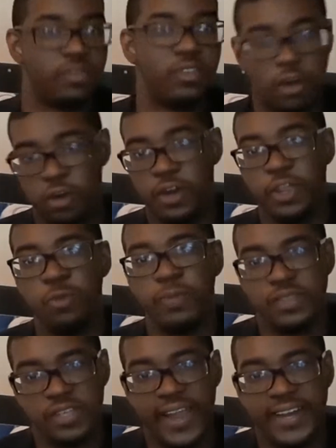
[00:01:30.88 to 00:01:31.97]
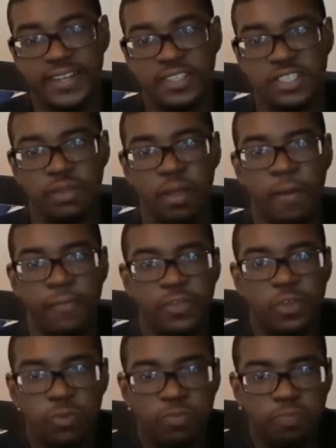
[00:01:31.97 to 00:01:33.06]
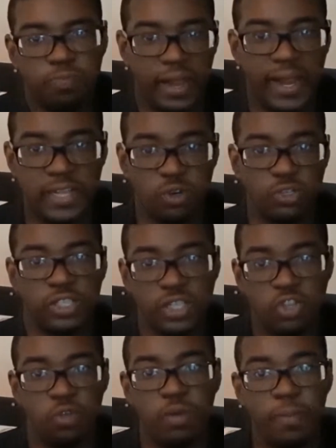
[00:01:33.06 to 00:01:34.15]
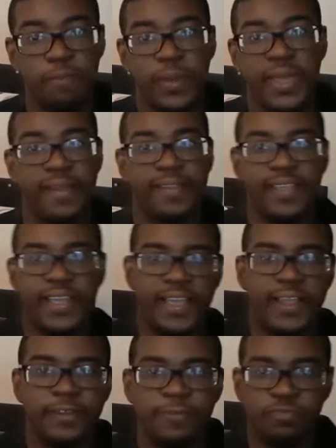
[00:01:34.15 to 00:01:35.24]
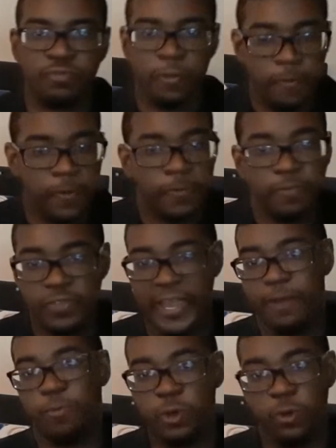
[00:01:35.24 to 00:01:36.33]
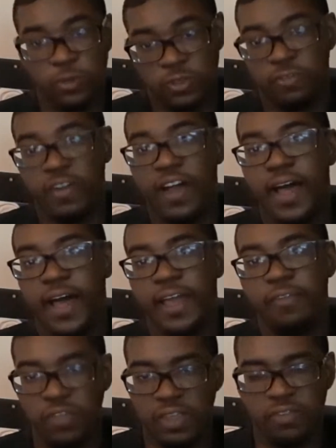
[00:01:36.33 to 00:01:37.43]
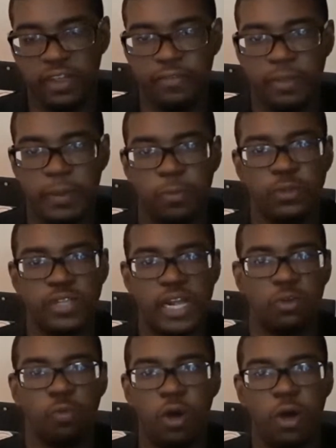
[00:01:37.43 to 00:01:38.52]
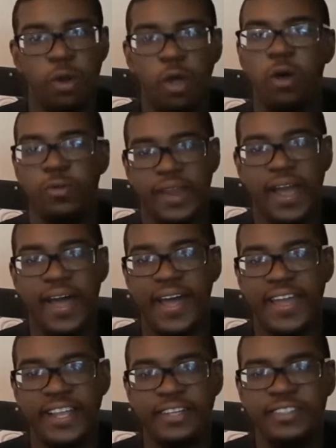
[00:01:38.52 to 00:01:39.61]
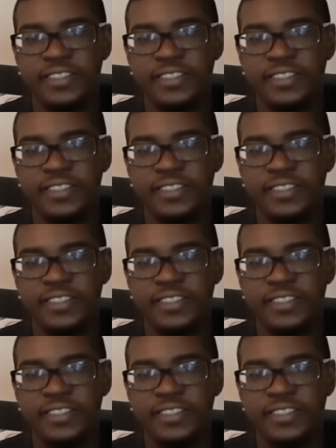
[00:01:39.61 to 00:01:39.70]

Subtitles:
there are human Titans. Titans are just human beings, and they will survive even if the people inside the wall all die,